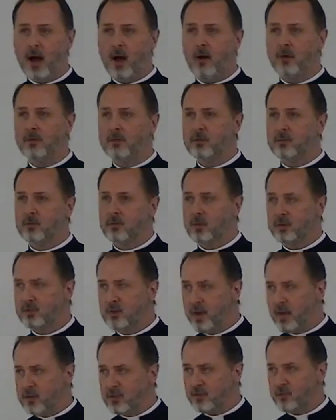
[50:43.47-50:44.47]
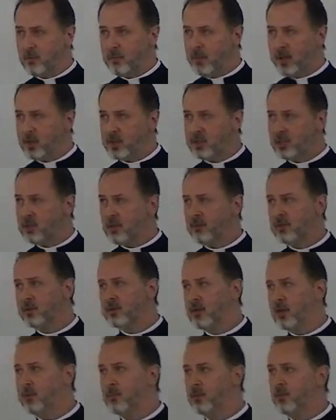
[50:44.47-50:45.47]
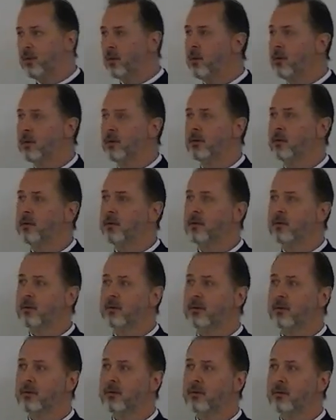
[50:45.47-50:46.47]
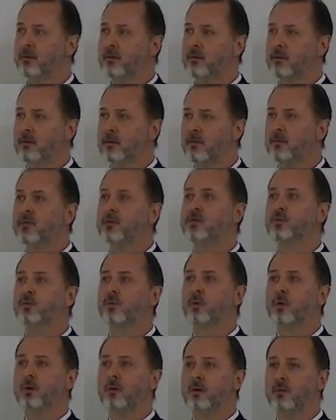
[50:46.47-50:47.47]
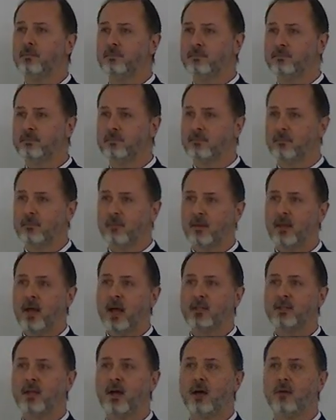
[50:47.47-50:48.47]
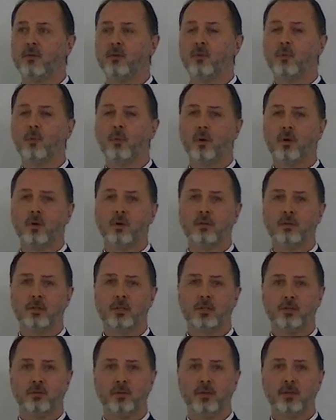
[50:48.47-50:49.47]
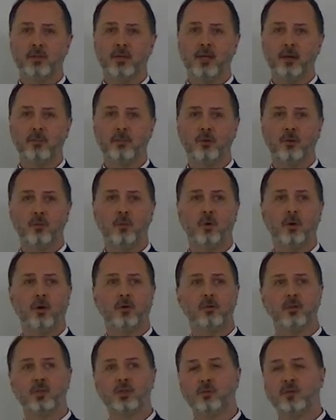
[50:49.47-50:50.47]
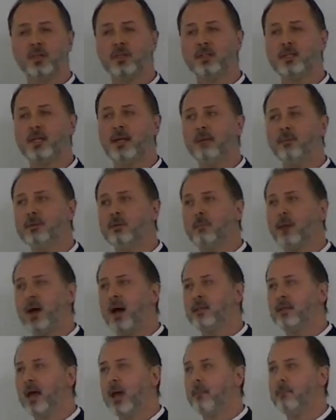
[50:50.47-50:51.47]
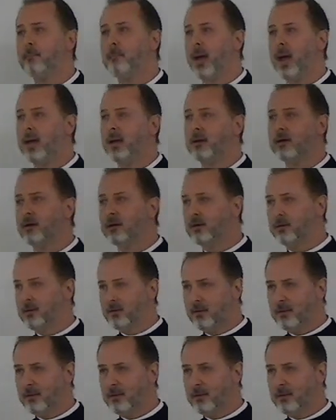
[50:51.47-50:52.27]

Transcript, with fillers: out to a transformation of the temporal order, this world. That's how the world is redeemed. The world is redeemed by that banker